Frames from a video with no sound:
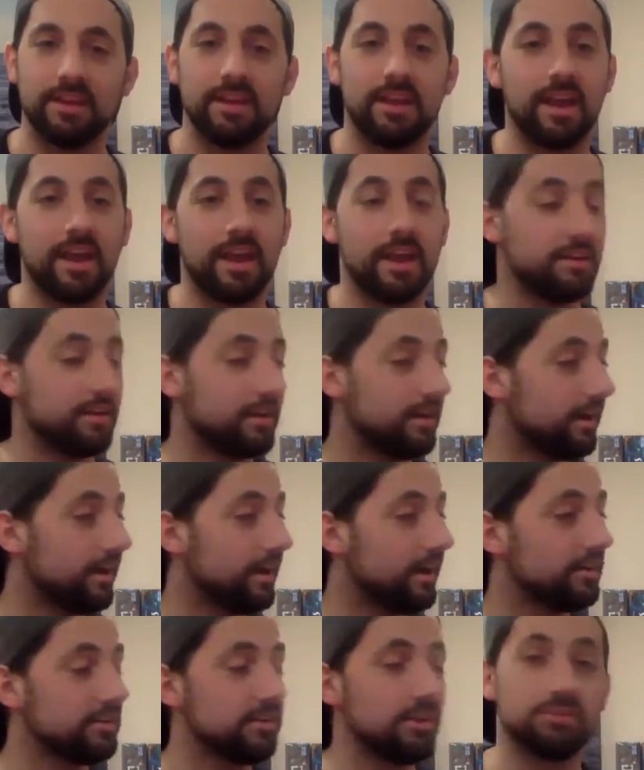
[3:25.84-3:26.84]
and
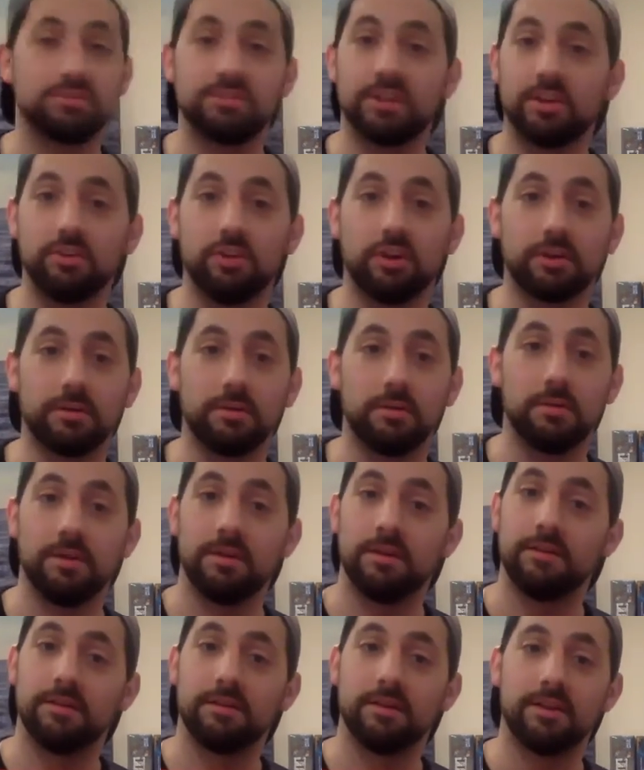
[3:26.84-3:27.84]
just take a look.
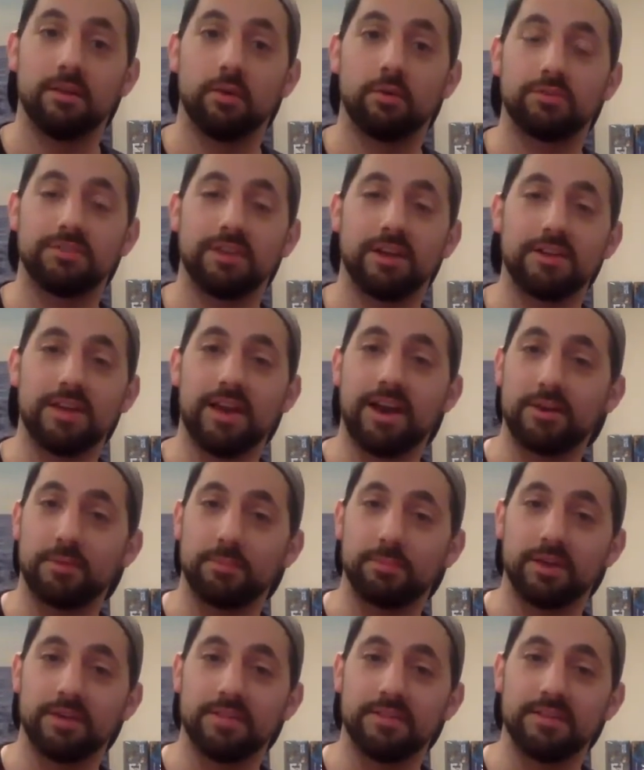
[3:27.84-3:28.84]
It'll tell you how to
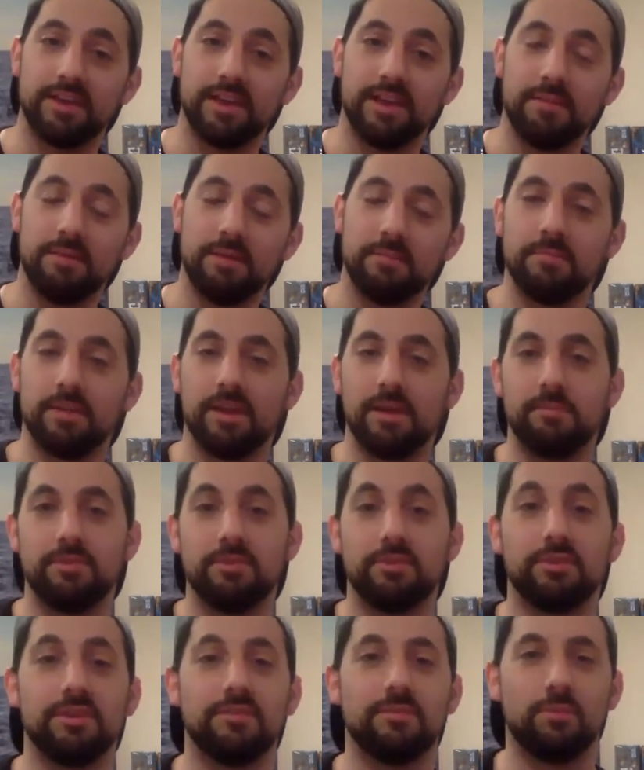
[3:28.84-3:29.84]
play the game, and maybe
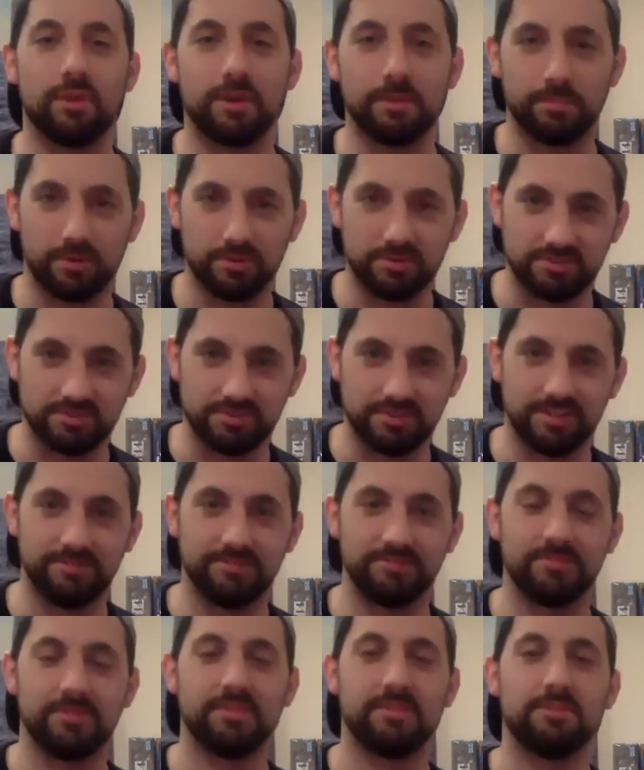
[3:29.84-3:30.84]
you'll even want to purchase it,
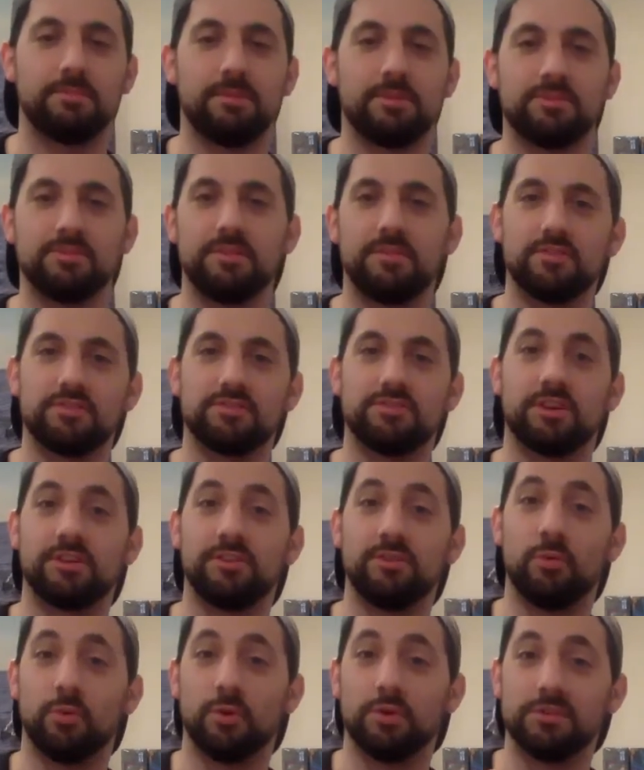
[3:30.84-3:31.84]
especially if you're stuck
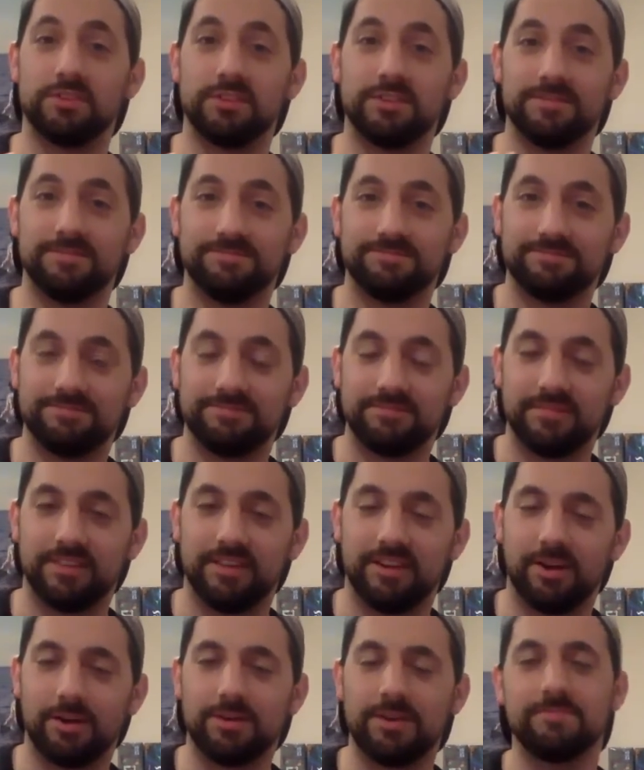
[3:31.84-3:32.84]
in quarantine.
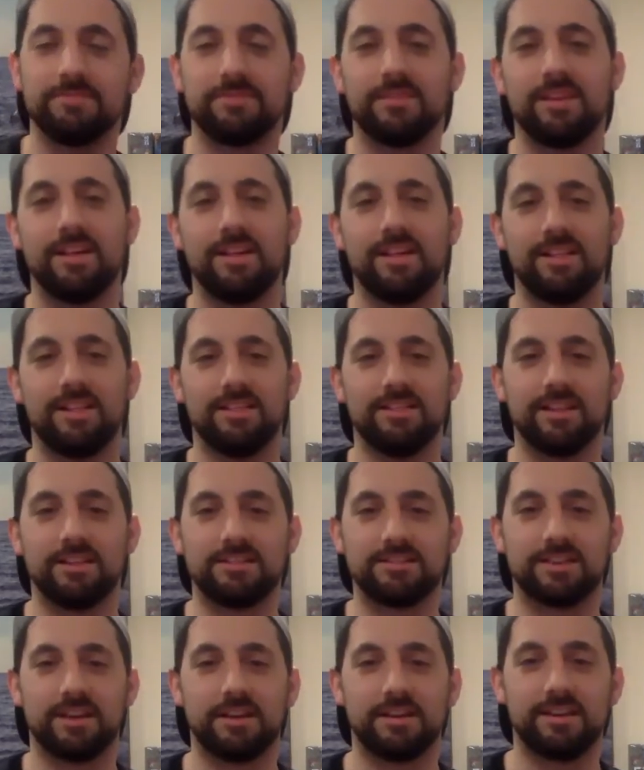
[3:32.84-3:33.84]
All right,
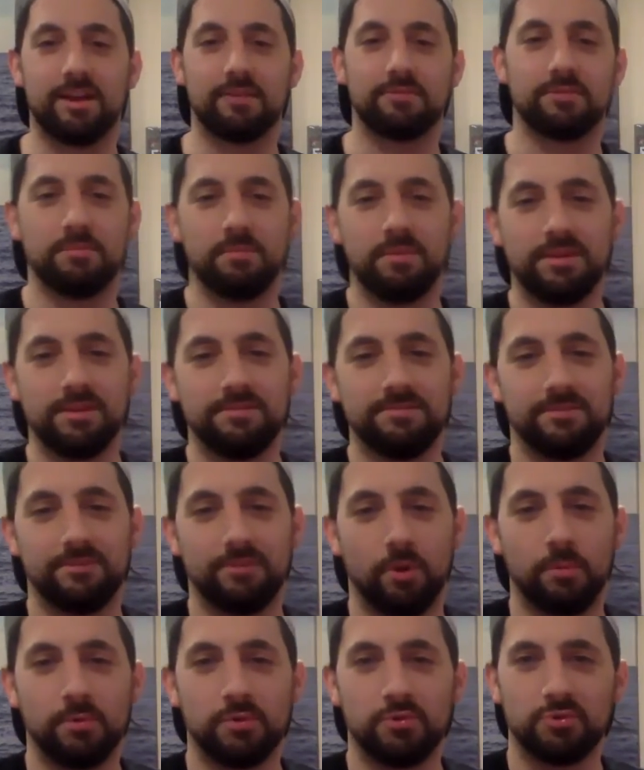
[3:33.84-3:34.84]
that's signing out for me.
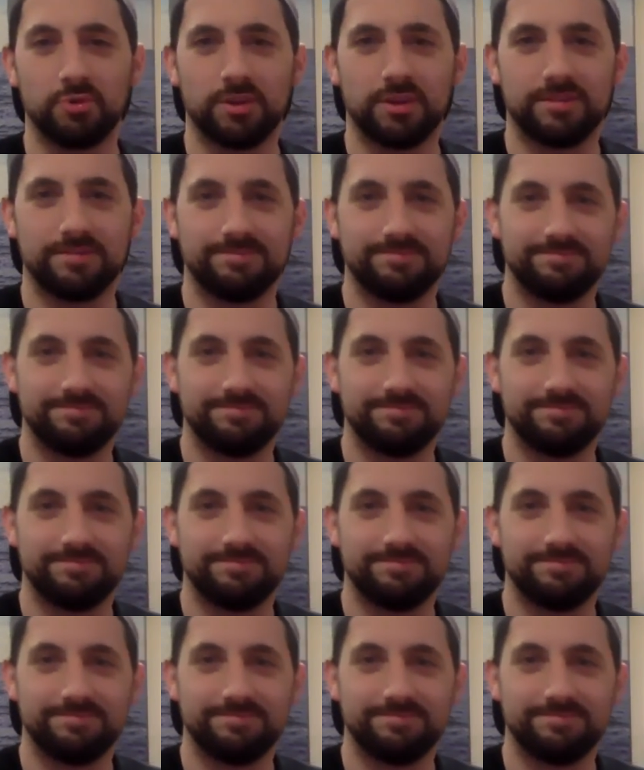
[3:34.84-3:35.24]
Hope you enjoyed it.